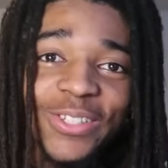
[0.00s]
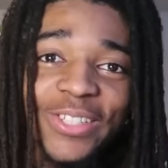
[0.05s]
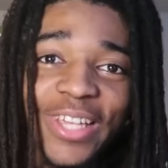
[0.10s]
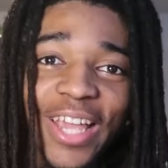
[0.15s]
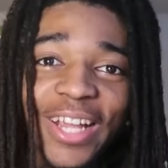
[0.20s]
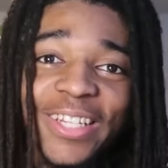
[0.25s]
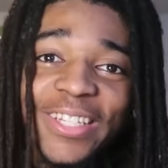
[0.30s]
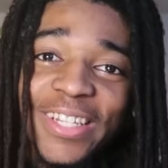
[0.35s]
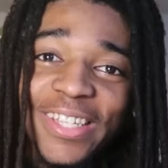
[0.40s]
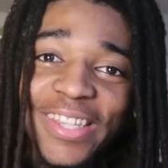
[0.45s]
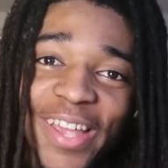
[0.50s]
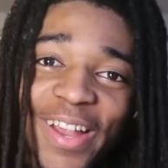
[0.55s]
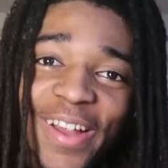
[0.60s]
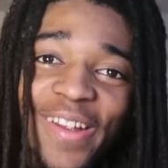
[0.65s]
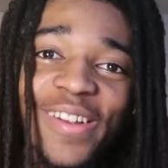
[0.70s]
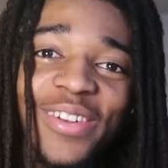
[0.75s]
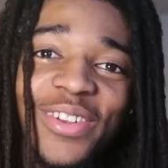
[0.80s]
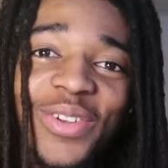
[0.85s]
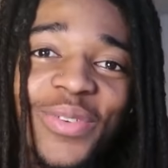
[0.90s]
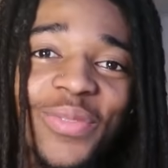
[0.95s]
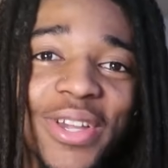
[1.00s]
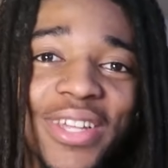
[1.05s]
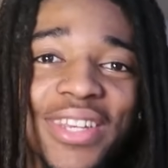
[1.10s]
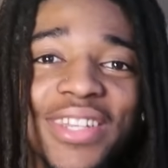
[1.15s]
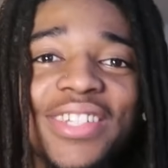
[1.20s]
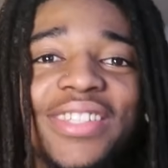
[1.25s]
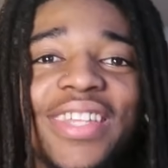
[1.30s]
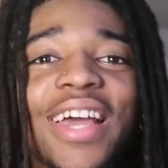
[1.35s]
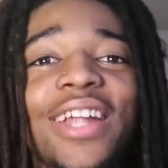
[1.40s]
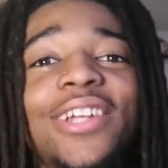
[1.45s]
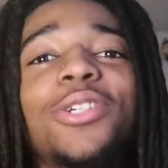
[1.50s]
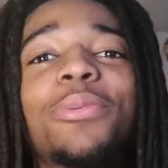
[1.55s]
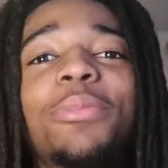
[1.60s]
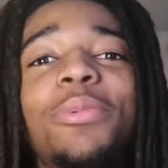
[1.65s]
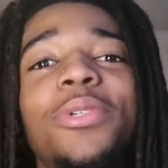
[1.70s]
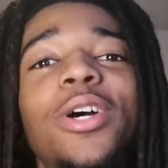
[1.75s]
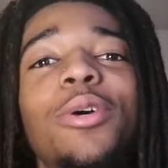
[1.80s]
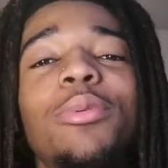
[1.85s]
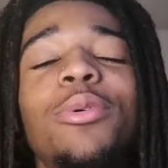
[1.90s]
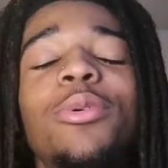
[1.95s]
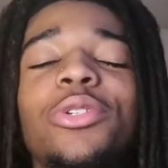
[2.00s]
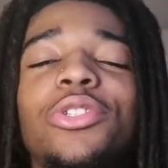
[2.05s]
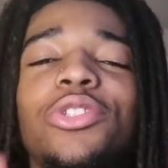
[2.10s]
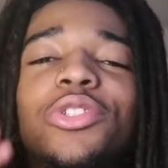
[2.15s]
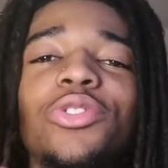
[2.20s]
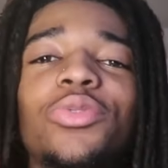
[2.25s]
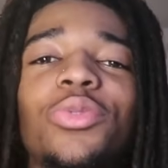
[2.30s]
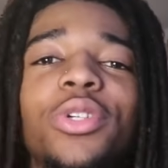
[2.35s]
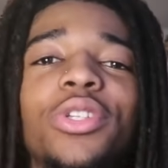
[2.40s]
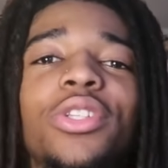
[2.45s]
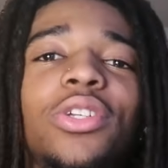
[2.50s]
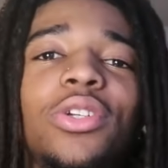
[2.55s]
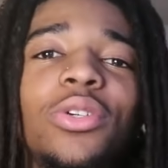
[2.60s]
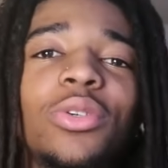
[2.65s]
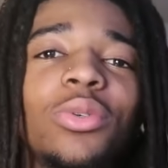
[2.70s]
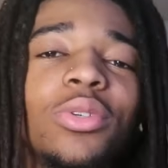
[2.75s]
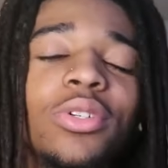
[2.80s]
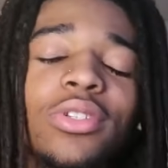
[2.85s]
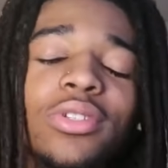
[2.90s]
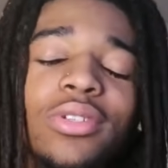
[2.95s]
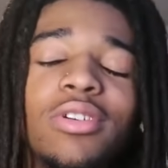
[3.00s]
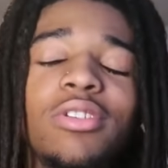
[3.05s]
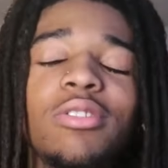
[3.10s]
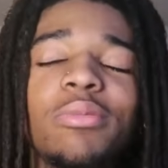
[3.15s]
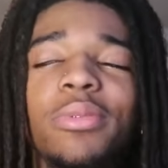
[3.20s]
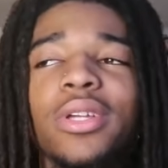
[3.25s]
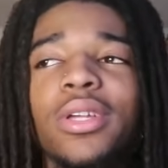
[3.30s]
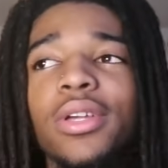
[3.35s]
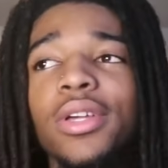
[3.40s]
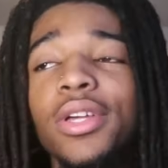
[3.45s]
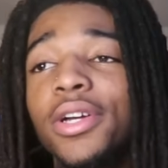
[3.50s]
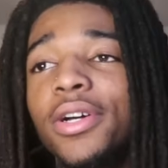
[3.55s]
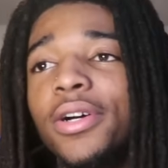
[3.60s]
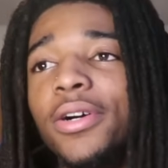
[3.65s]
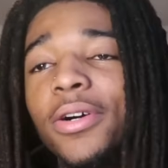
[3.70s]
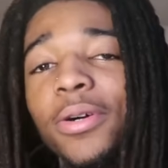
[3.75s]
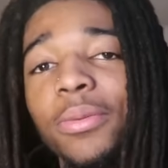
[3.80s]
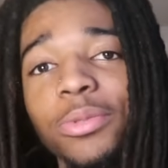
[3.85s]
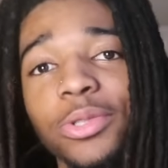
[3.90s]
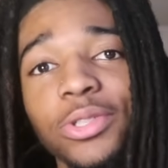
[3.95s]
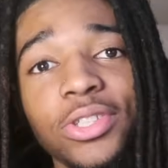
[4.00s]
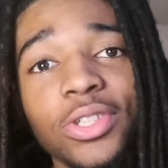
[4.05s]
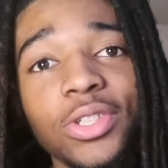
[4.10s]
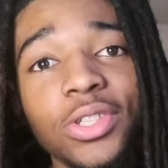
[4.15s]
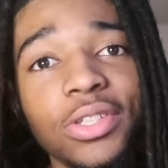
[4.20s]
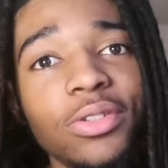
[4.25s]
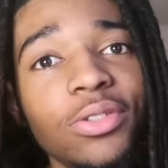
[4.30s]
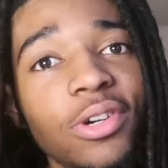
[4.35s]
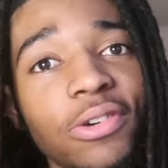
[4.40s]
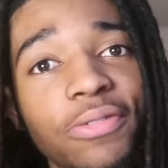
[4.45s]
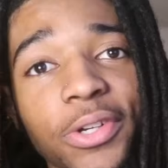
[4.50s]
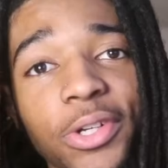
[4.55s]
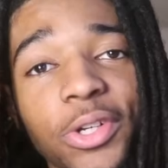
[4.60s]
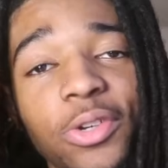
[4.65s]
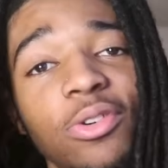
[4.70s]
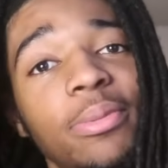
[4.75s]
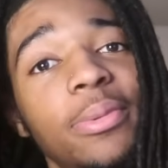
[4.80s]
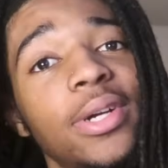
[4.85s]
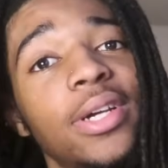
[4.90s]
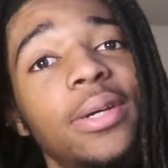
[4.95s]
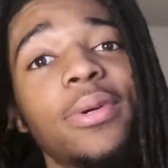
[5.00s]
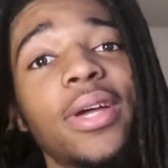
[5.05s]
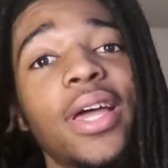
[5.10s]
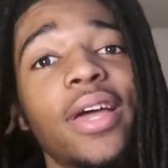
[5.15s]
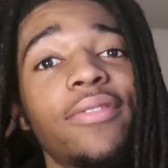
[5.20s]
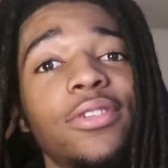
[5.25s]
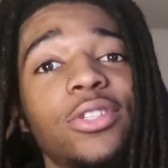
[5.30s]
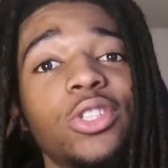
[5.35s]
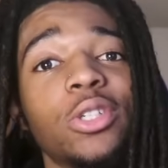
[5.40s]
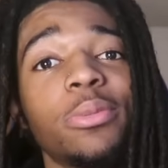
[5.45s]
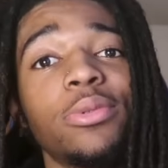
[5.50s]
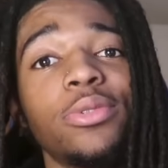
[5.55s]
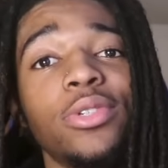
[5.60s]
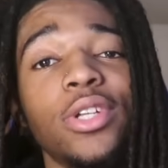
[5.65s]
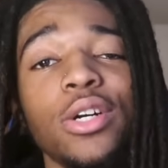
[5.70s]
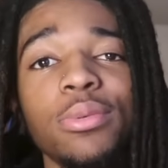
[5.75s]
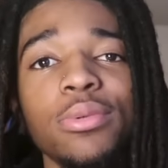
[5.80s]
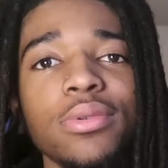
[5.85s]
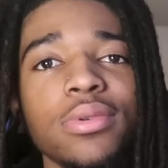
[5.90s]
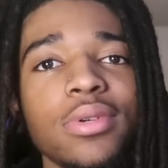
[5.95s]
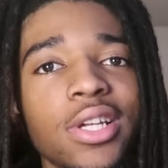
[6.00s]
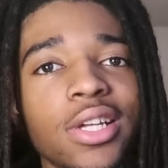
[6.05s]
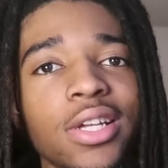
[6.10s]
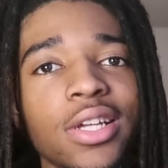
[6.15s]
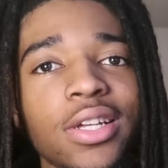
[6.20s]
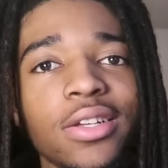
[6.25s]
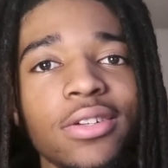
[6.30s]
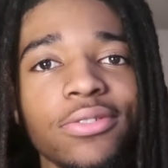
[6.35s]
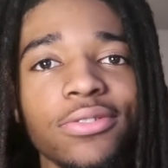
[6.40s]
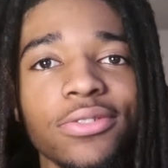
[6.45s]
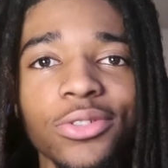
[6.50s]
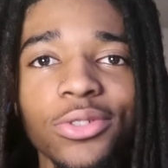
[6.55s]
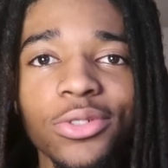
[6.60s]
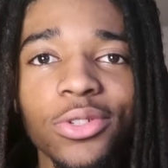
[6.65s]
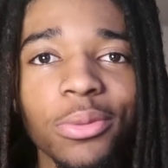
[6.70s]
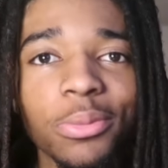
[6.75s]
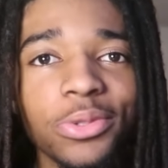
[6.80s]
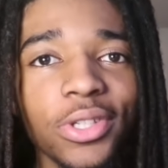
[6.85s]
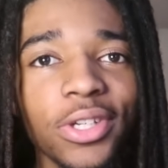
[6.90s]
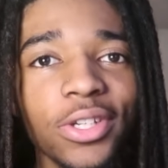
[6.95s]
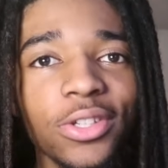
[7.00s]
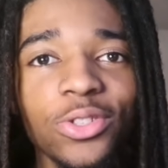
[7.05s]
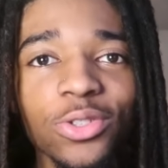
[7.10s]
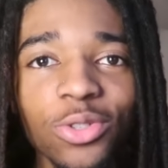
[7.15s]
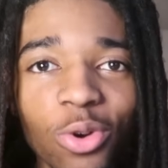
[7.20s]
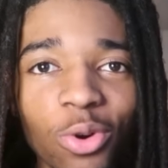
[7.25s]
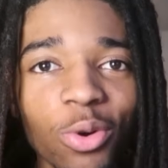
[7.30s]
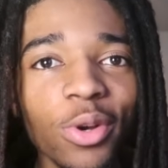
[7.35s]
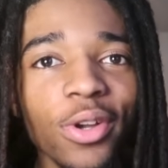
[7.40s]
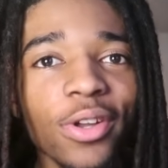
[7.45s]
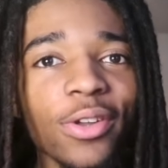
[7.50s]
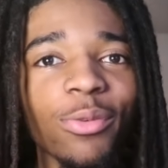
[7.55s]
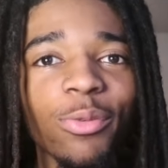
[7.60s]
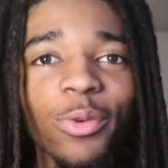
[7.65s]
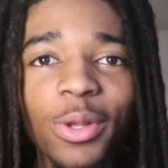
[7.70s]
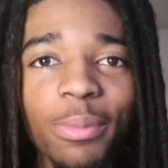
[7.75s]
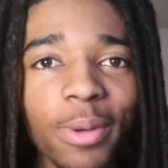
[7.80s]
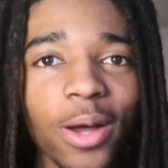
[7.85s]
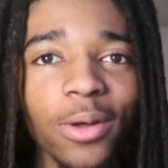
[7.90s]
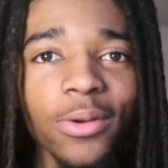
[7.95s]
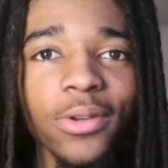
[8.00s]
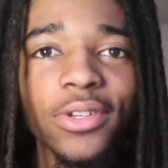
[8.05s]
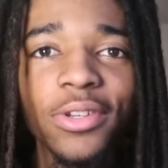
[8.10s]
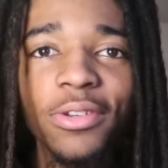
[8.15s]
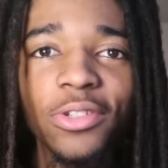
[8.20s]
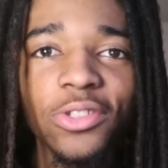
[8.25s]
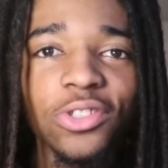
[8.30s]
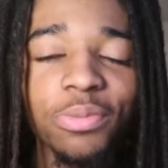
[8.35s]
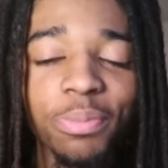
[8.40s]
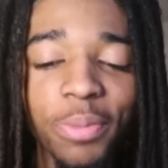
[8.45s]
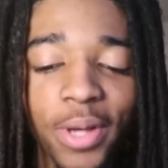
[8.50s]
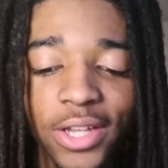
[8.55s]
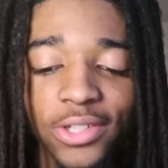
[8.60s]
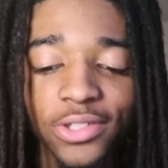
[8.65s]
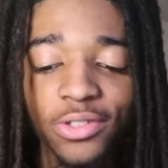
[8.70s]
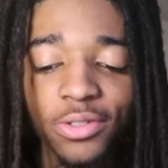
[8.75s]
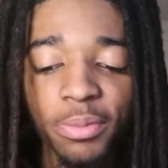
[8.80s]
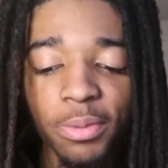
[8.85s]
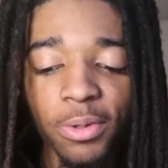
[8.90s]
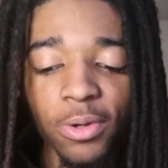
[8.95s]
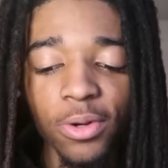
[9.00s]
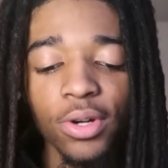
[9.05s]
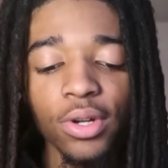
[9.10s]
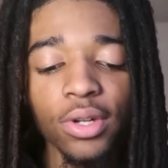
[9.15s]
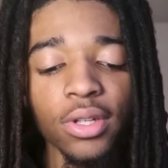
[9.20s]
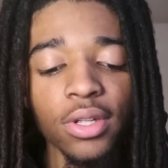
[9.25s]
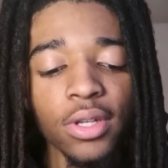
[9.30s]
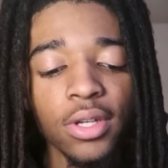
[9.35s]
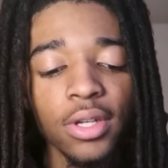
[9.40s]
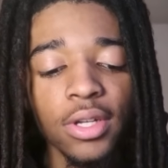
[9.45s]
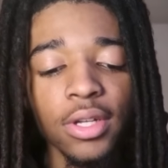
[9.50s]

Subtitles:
was actually there to witness that triple-double, which is really cool and dope. To see, you know, Victor Wembanyama have a triple-double. You know what I'm saying? Scoring, rebounding, and just passing the ball.